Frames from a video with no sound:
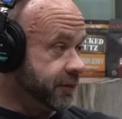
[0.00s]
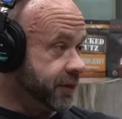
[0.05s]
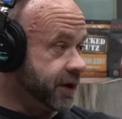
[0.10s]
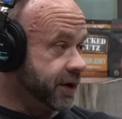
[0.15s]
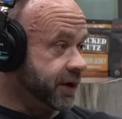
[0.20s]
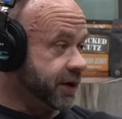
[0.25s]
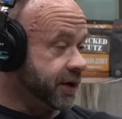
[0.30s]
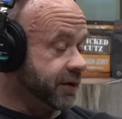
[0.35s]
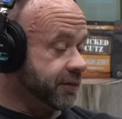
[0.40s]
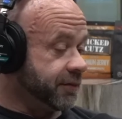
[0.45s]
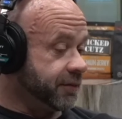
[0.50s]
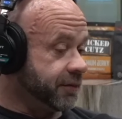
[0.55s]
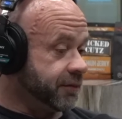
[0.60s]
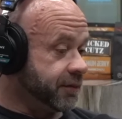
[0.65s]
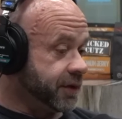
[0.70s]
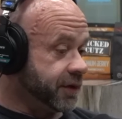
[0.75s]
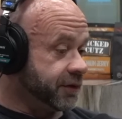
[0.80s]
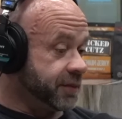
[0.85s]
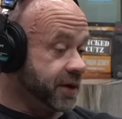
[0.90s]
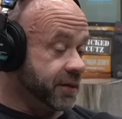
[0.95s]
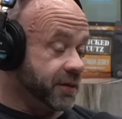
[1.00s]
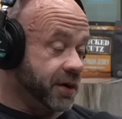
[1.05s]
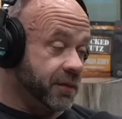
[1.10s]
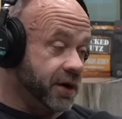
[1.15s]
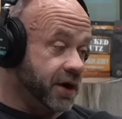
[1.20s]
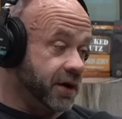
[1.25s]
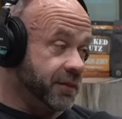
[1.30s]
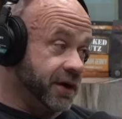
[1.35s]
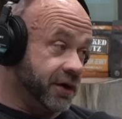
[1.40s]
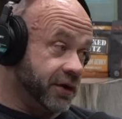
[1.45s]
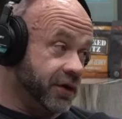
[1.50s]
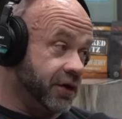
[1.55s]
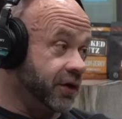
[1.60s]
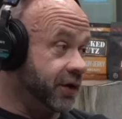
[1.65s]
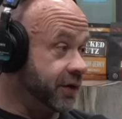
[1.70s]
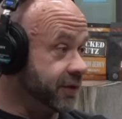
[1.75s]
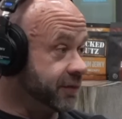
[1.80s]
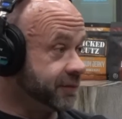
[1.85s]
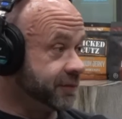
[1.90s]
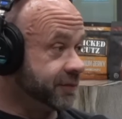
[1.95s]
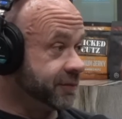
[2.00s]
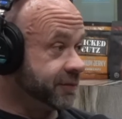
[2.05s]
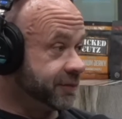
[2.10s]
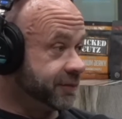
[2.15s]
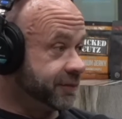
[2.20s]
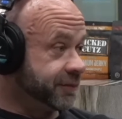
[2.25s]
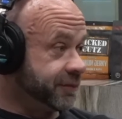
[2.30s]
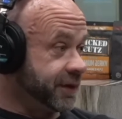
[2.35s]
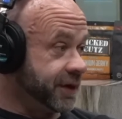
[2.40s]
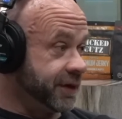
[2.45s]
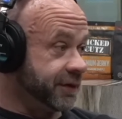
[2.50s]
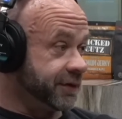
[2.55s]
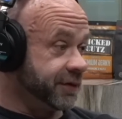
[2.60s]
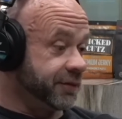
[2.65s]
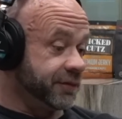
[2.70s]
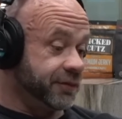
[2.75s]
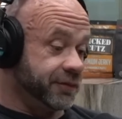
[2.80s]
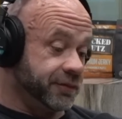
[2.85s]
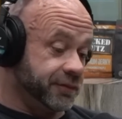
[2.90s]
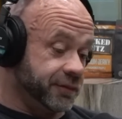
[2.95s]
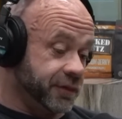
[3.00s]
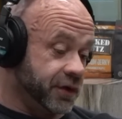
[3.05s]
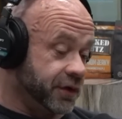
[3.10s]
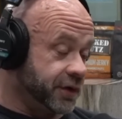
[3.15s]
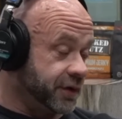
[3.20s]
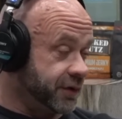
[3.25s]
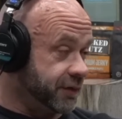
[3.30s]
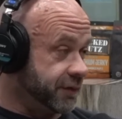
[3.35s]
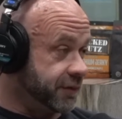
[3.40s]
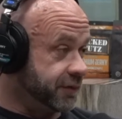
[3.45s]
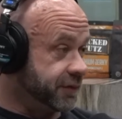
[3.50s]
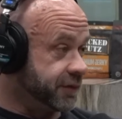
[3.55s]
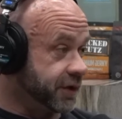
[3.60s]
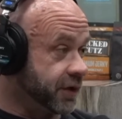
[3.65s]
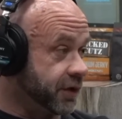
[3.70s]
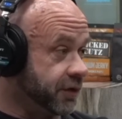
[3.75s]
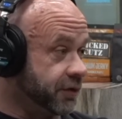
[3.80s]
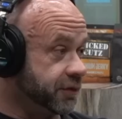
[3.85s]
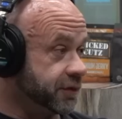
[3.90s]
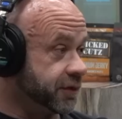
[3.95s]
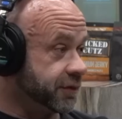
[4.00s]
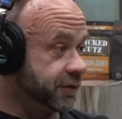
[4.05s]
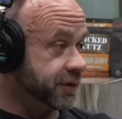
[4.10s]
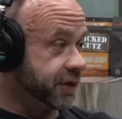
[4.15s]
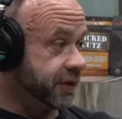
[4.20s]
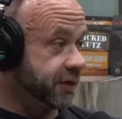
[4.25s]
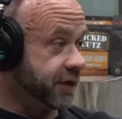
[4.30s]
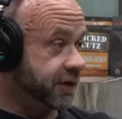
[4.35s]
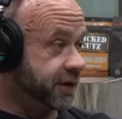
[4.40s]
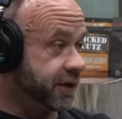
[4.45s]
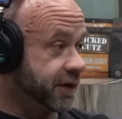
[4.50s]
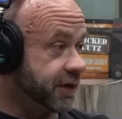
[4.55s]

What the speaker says: And it was me and my mom in a car, and some luggage, clothes, and stuff like that